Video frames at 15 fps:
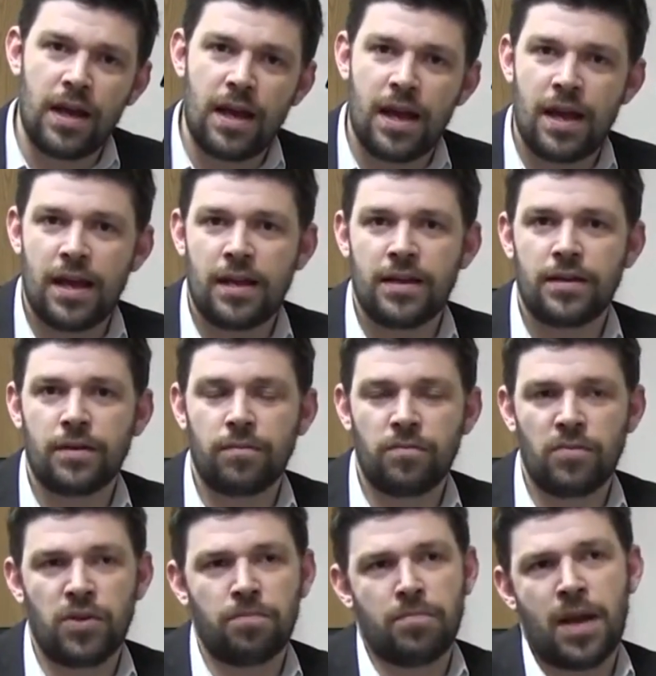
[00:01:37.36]
and
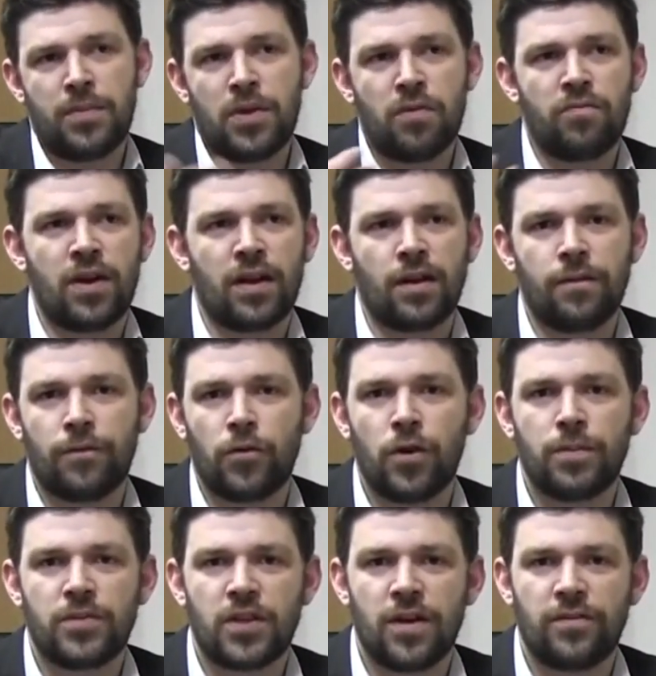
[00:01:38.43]
you, maybe you're running a
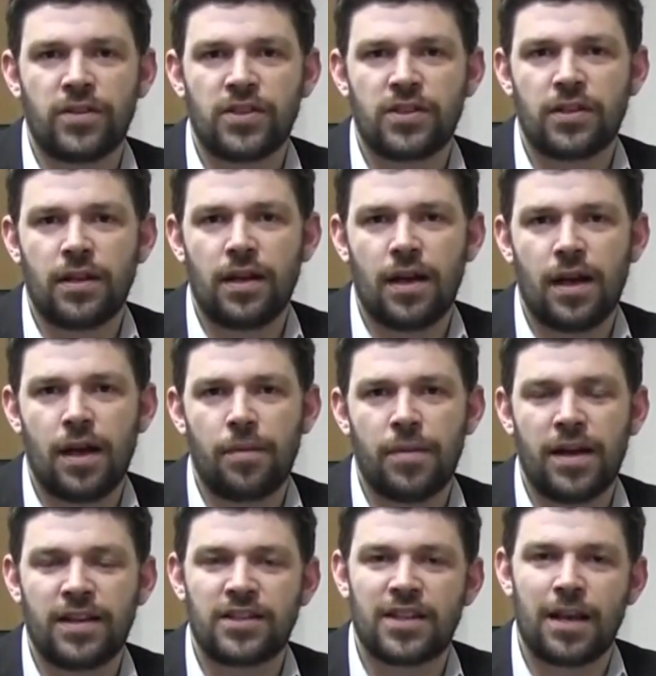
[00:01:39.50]
VoIP service
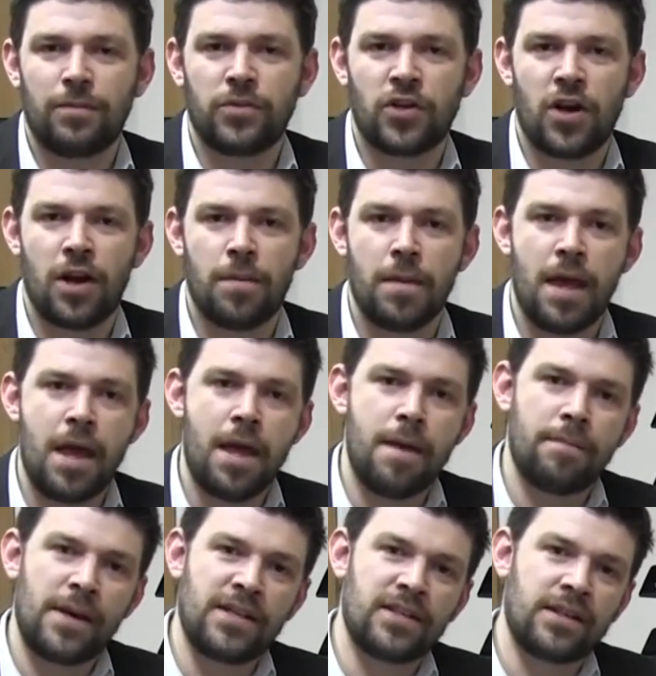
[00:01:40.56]
um, at the same time
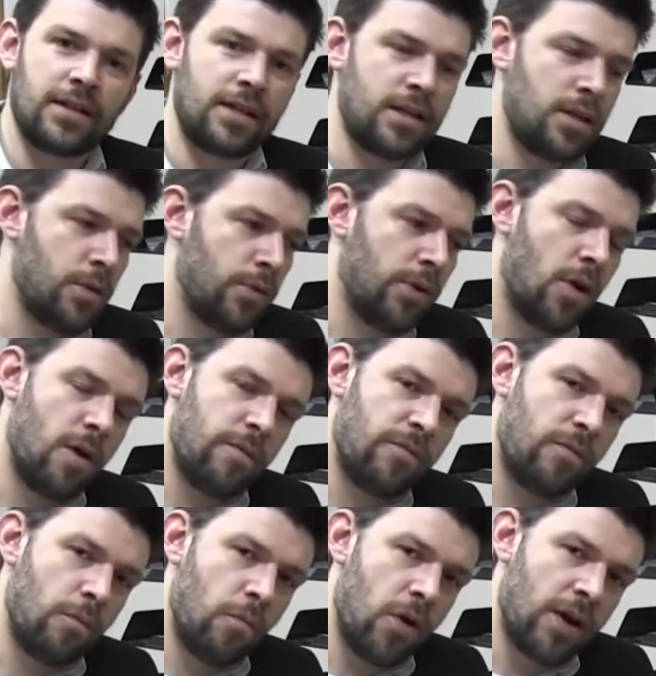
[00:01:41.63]
basically you would hop
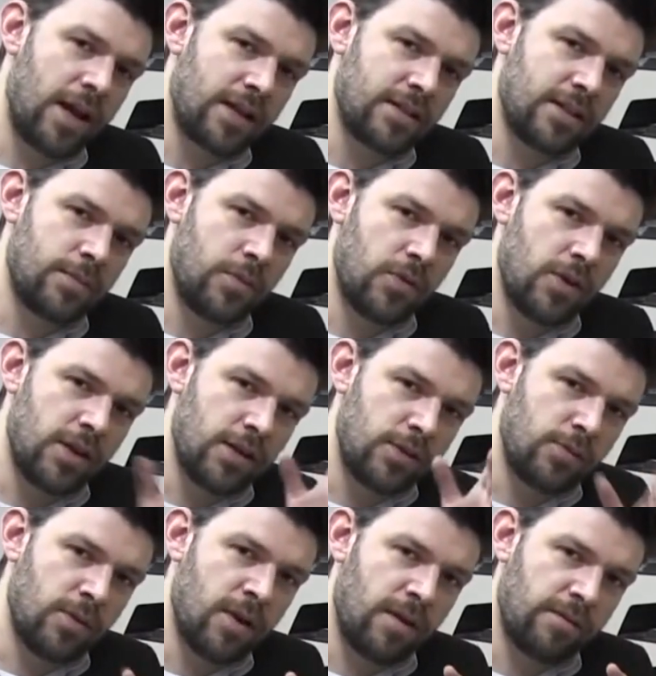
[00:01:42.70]
from one access point
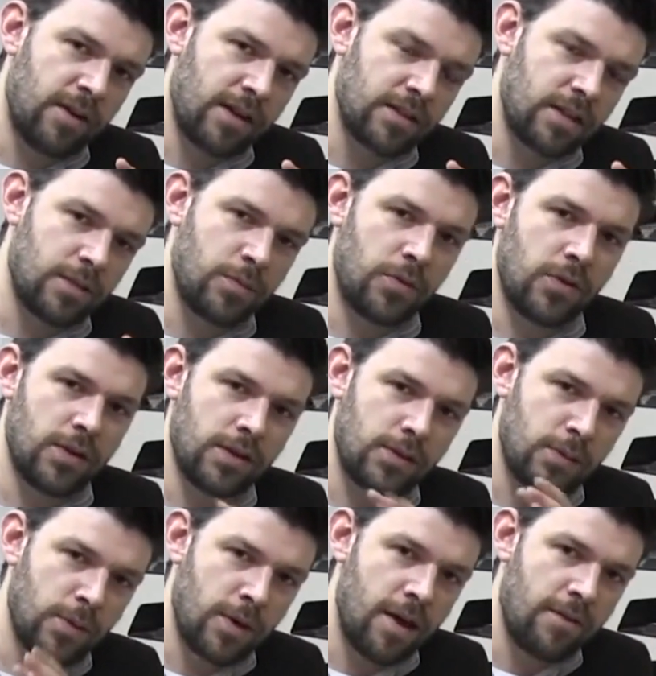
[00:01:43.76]
to another access point
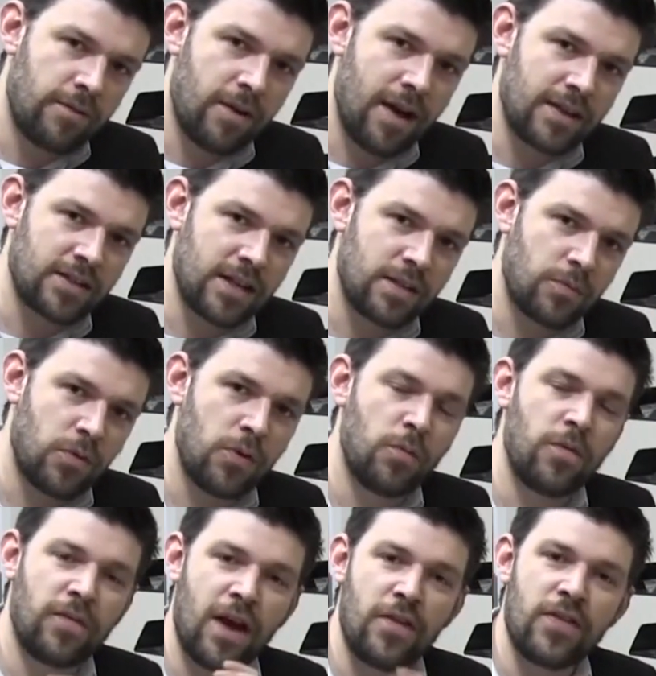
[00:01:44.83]
to another access
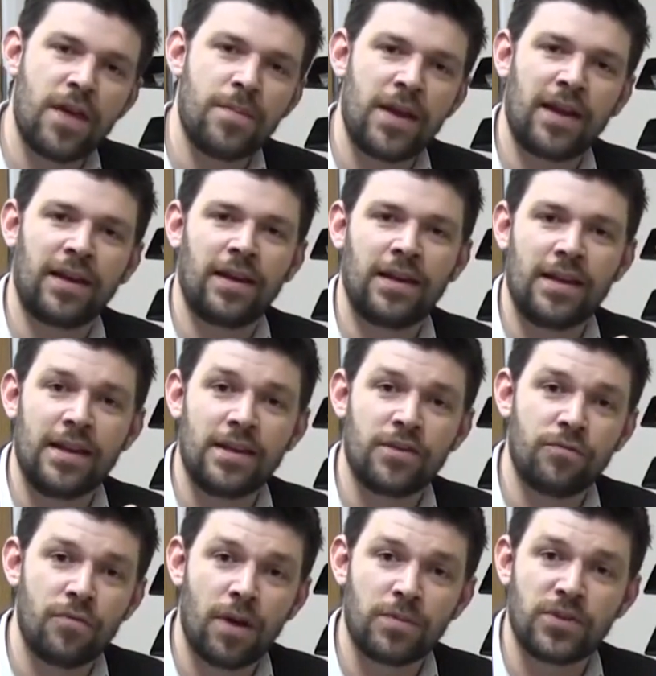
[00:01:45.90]
point without there being any
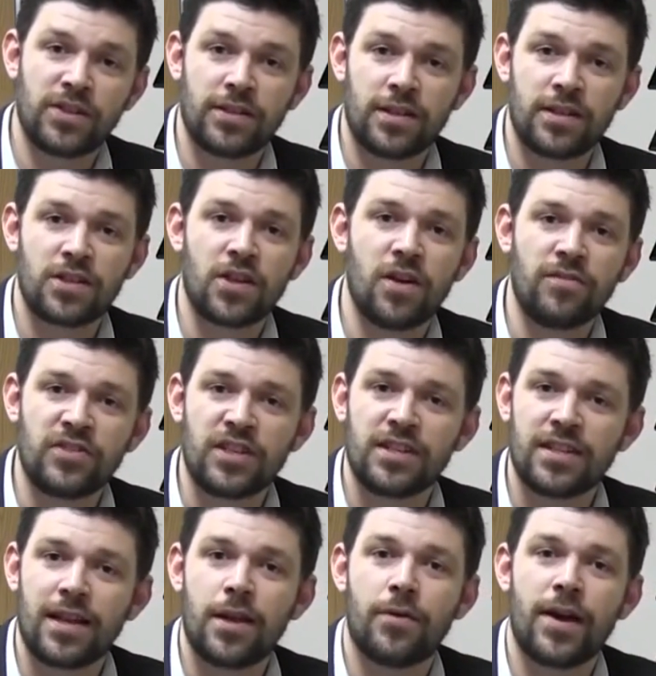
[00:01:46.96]
interruption to the
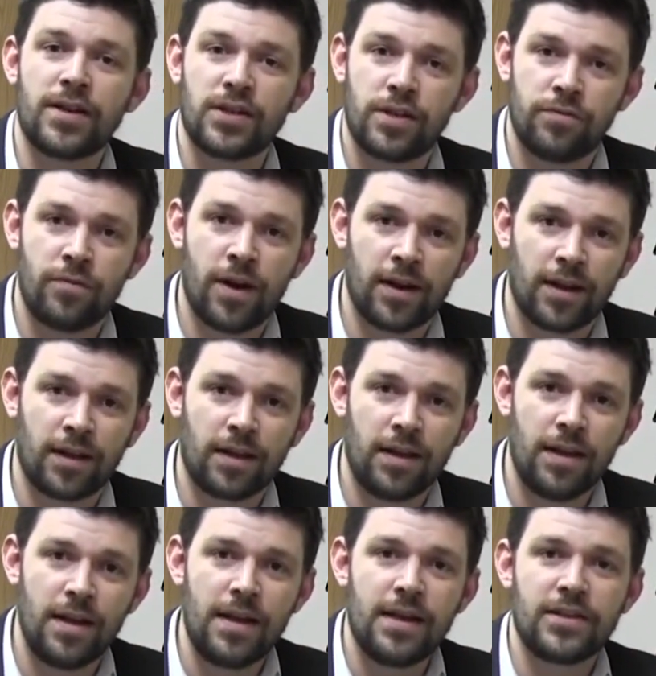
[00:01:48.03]
services that you're actually running.
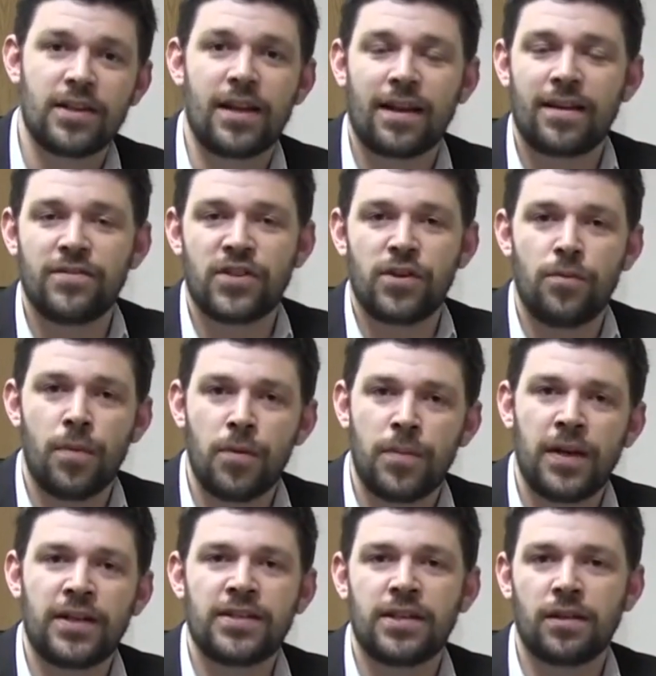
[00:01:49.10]
So that gives you
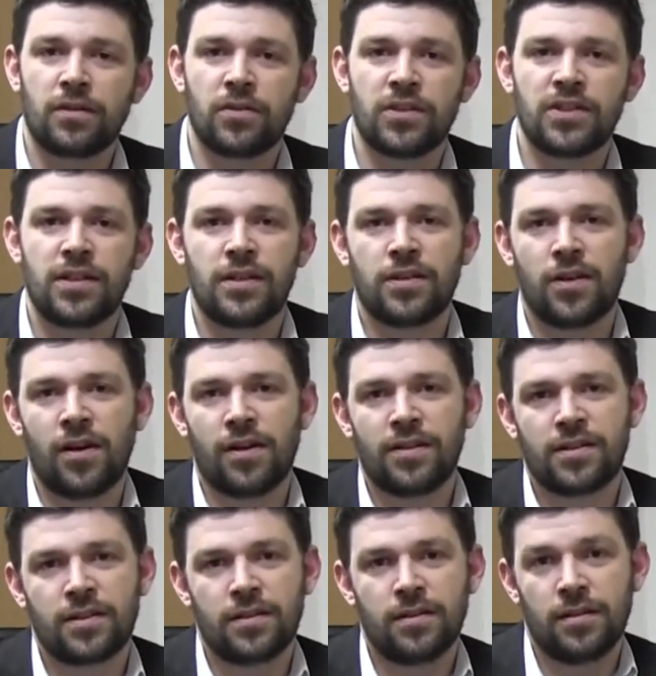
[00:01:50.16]
mobility across the entire,
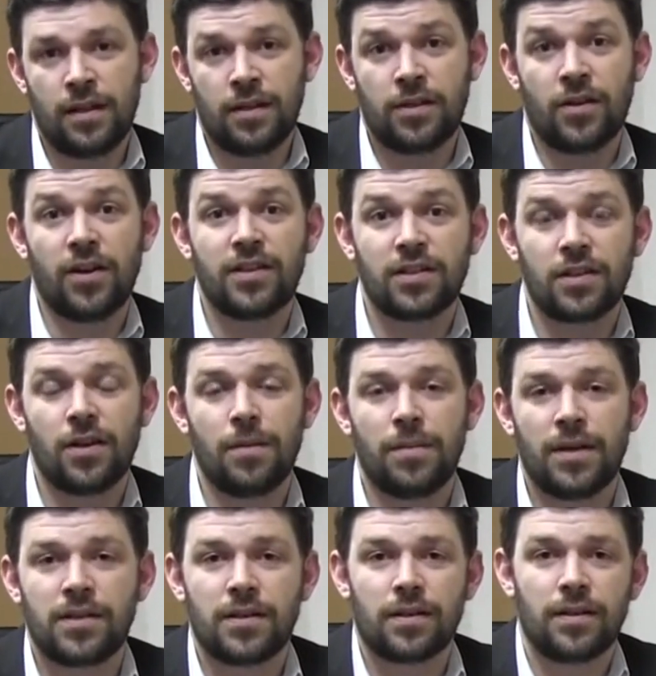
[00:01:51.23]
entire site
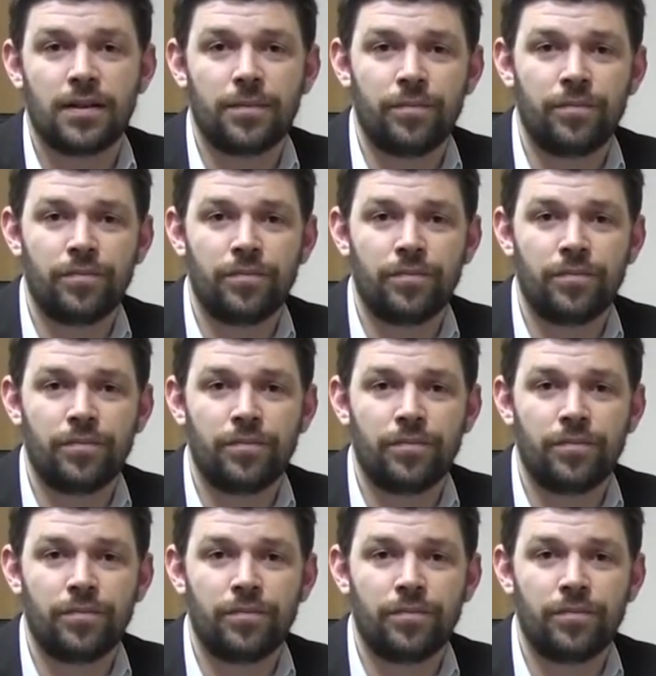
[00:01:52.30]
basically.